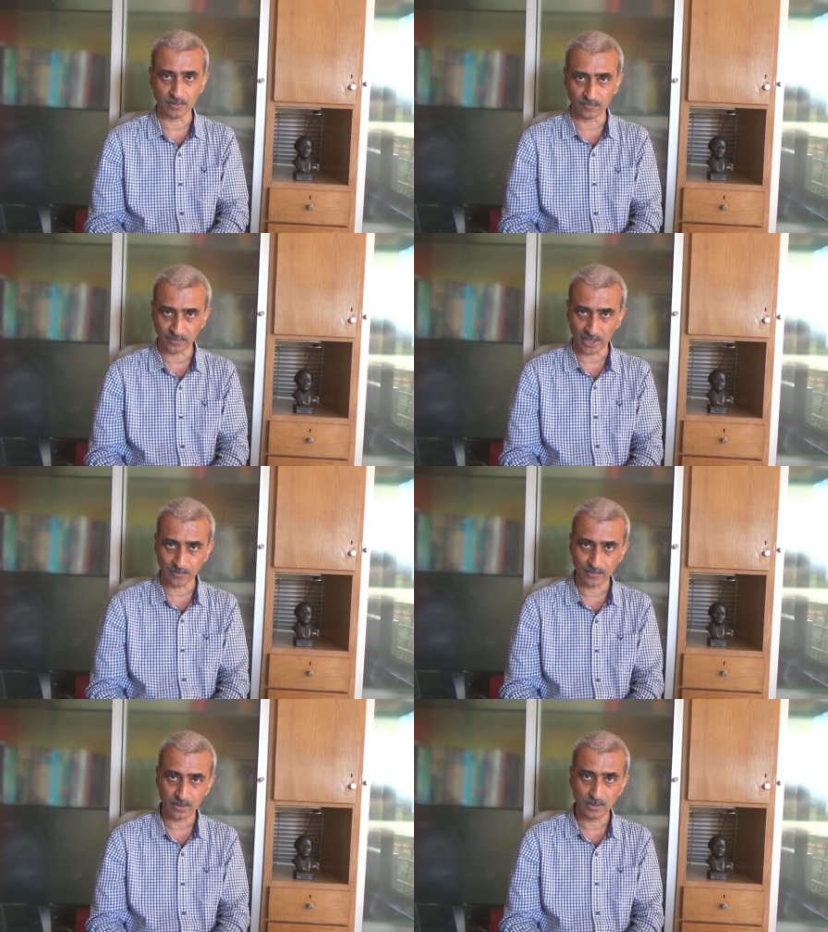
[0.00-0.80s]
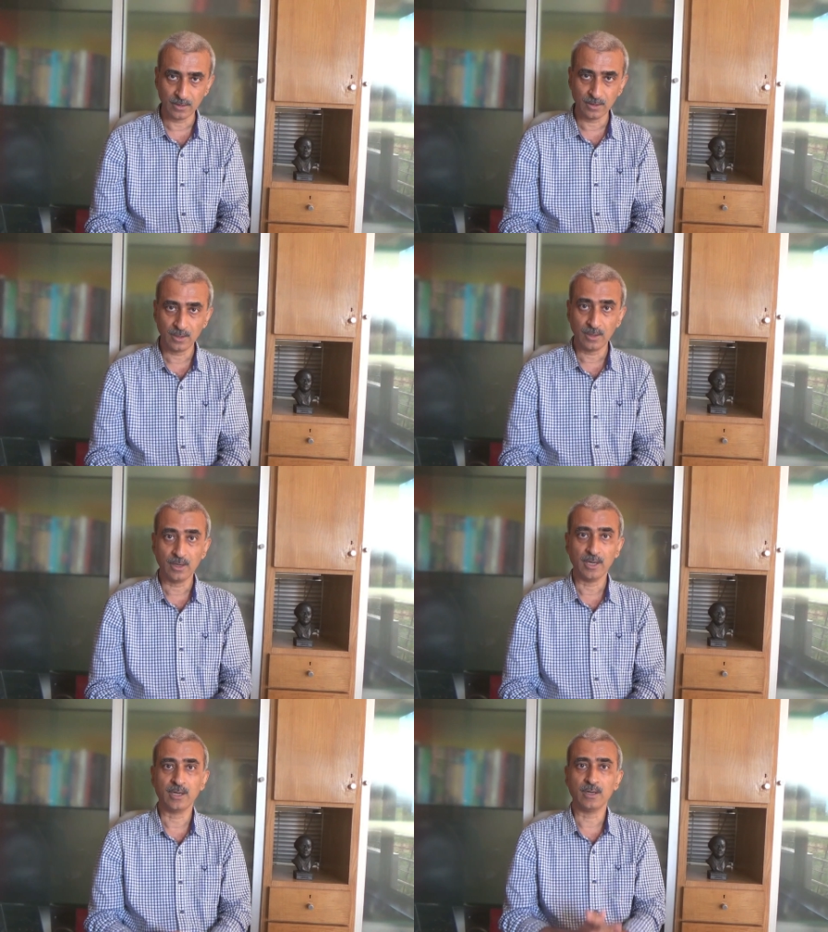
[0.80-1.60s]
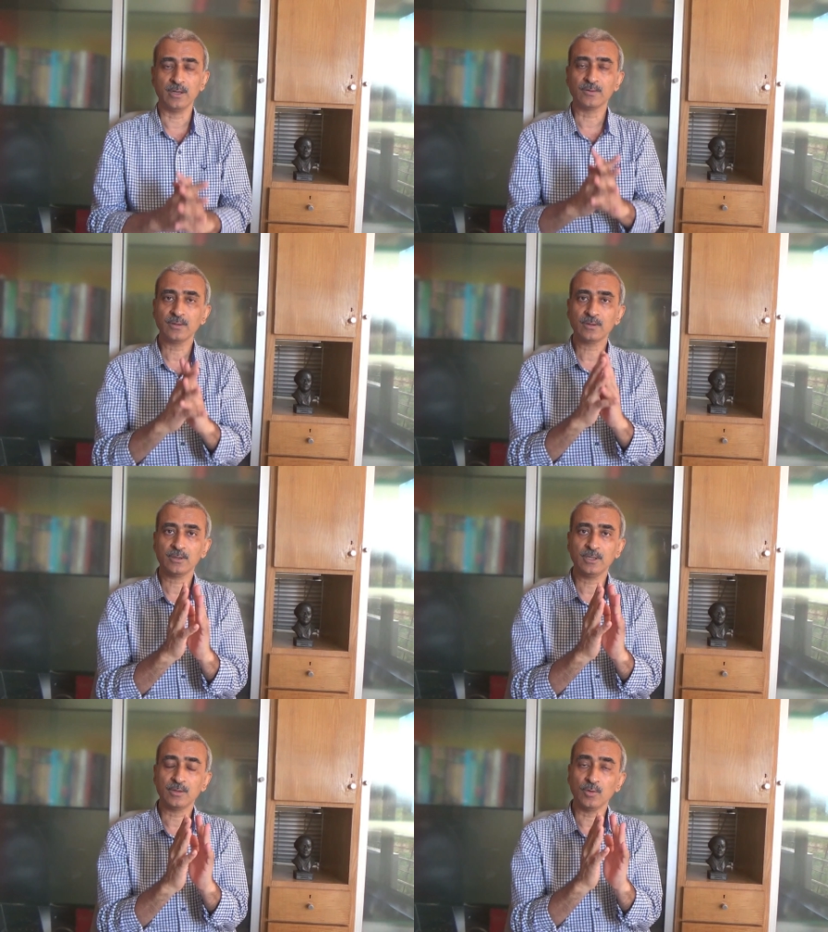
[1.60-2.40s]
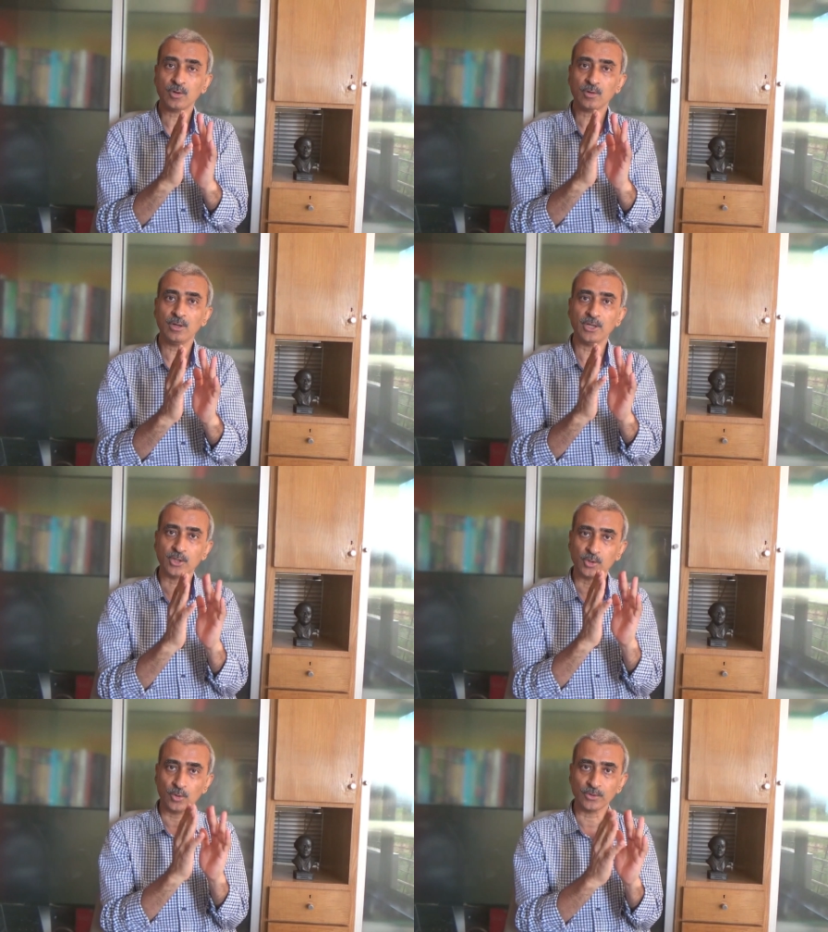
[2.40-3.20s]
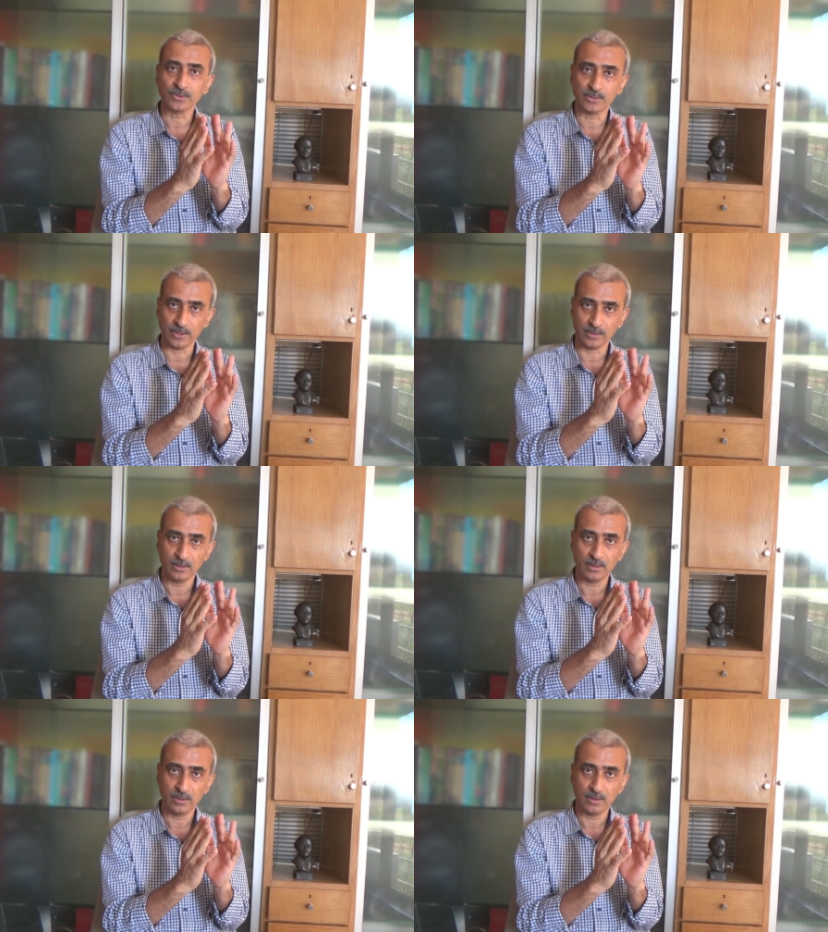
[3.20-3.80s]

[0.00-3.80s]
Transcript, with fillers: of time, it doesn't, it not only cures the